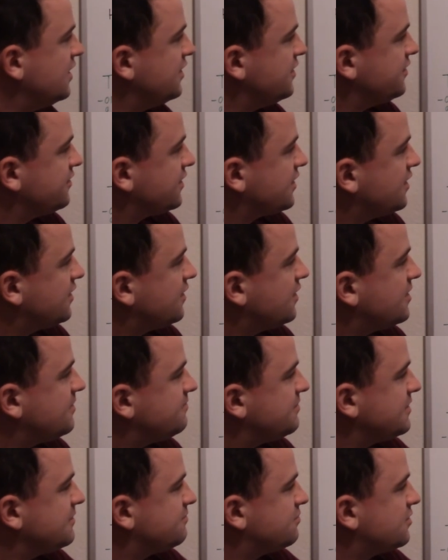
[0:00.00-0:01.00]
You get a
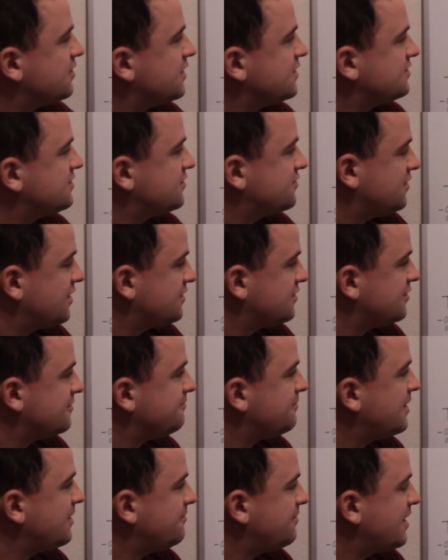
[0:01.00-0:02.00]
B+, so that's the
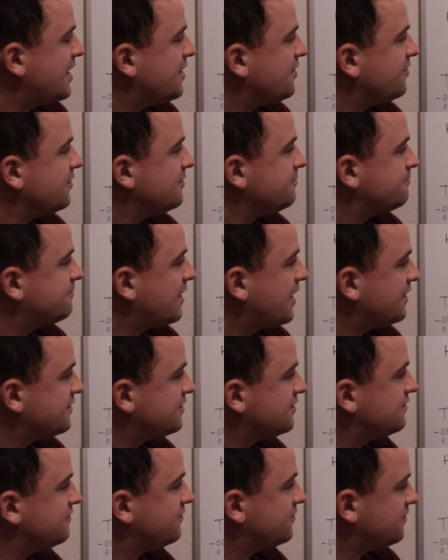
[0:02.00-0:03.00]
battery
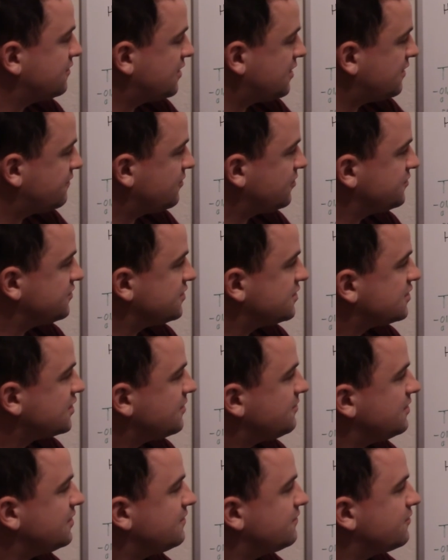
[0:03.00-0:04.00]
positive voltage
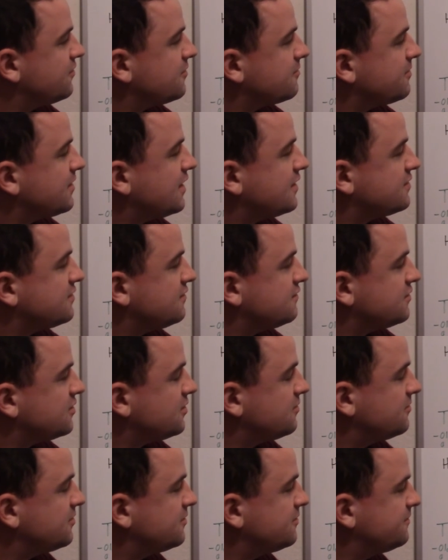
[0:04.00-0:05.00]
coming in from the positive
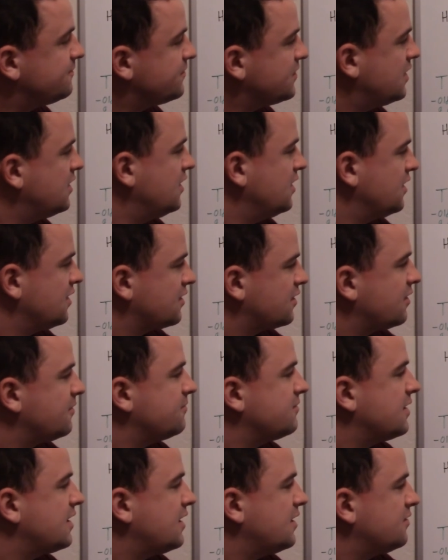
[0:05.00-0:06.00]
terminal,
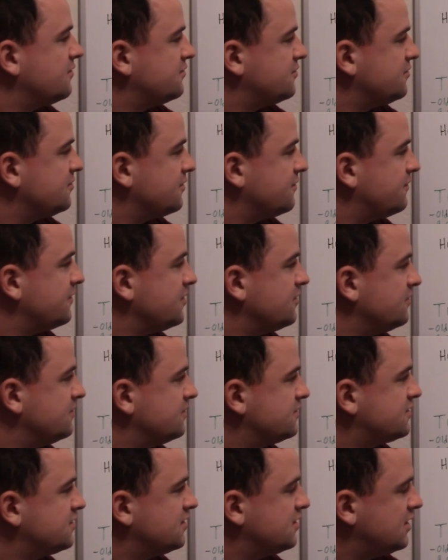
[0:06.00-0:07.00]
come down through the
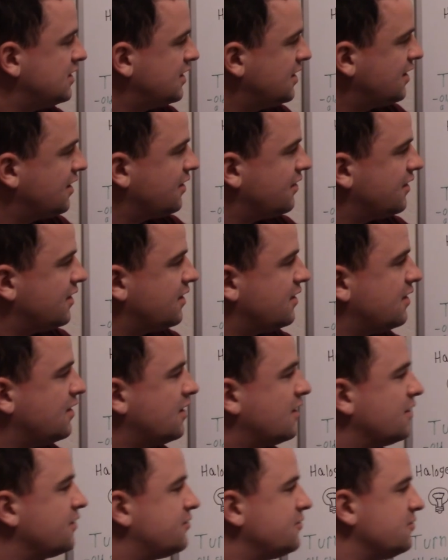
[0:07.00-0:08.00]
fuse, and then
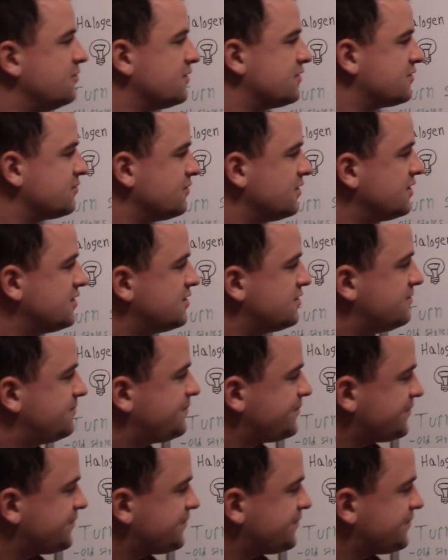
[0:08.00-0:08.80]
through the switch.